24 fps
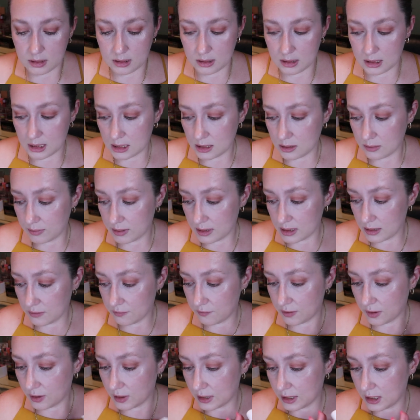this was a
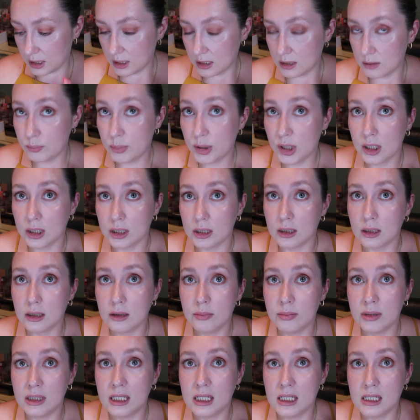very good perk
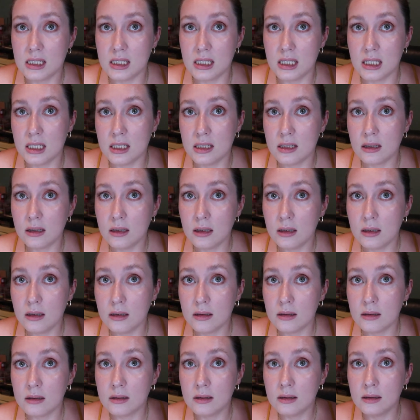because these
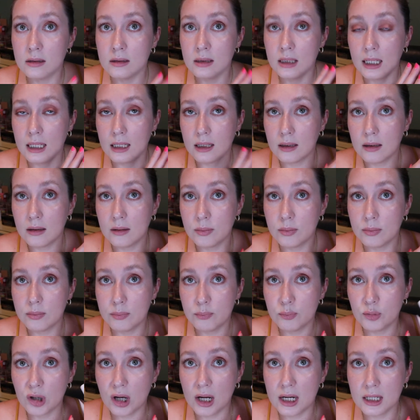are like
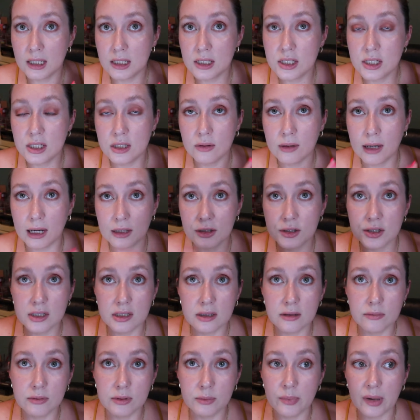products you
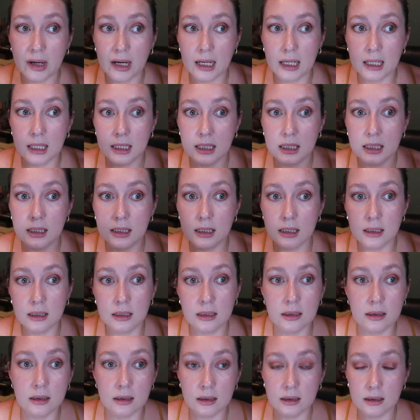actually would buy
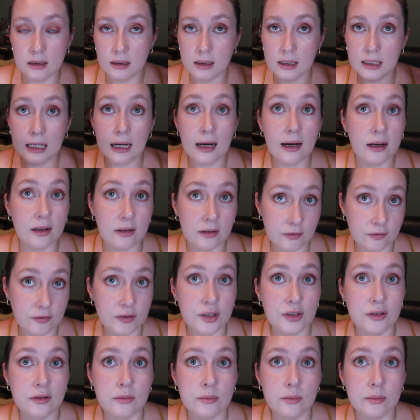in the aisle of
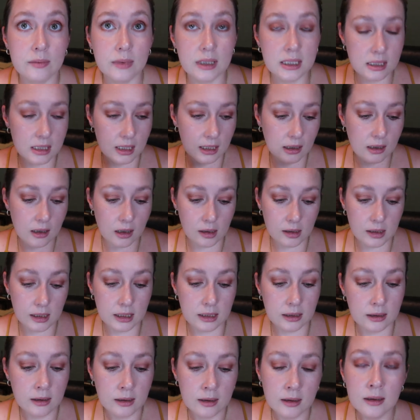Doom as I call
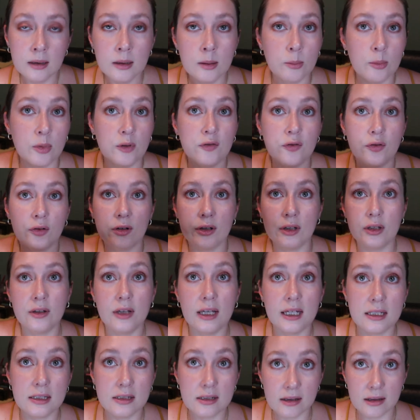it before you
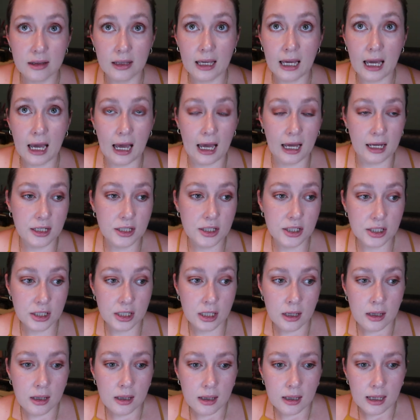get to the cash
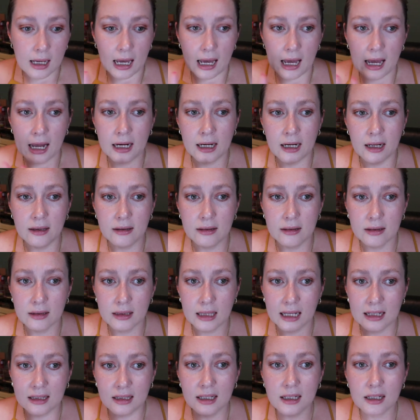and I
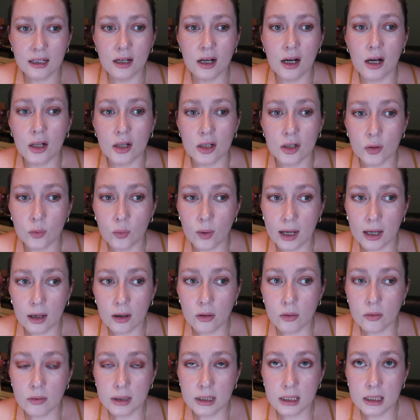that like color
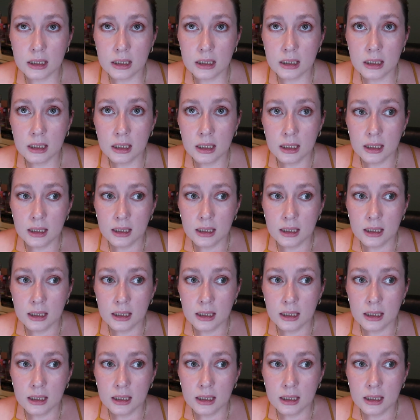wow one